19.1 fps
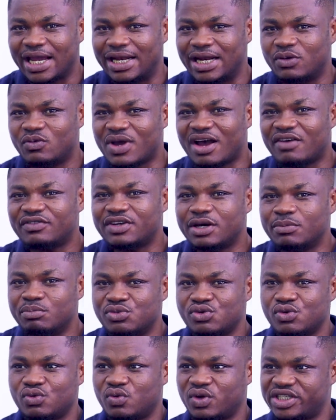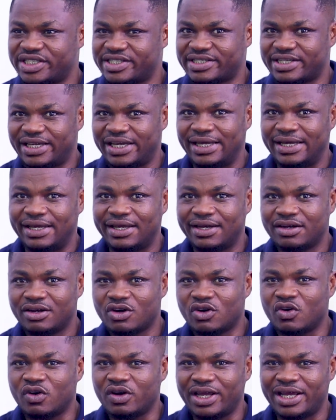And then we have the mu, which is
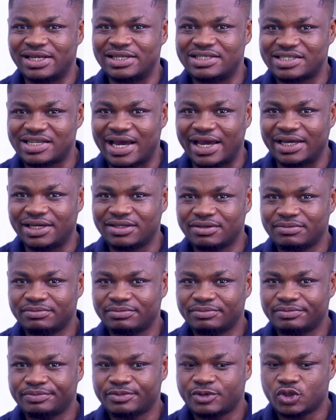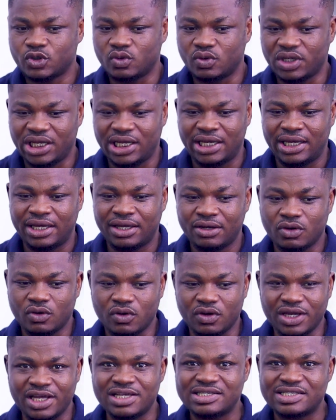in or inside. So in
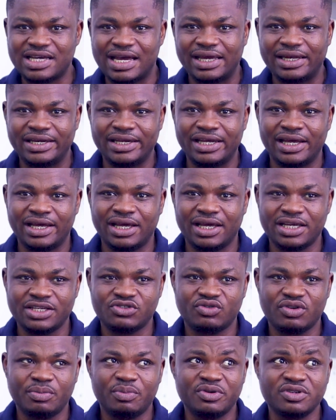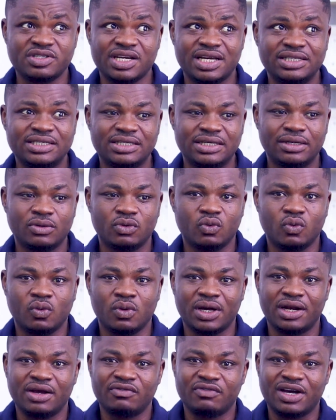or inside here is representing
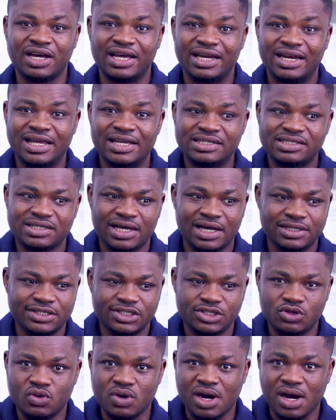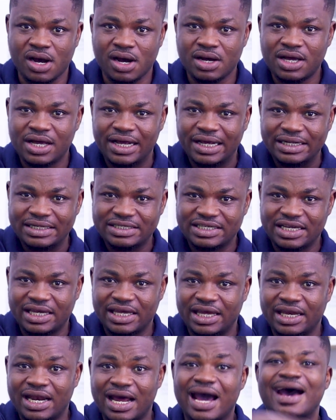whatever it is that you are
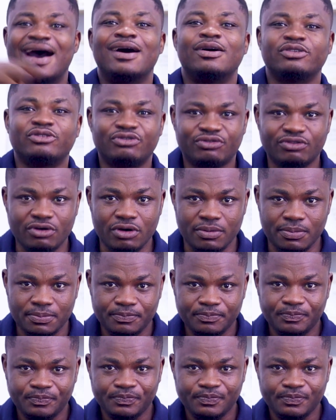taking out from.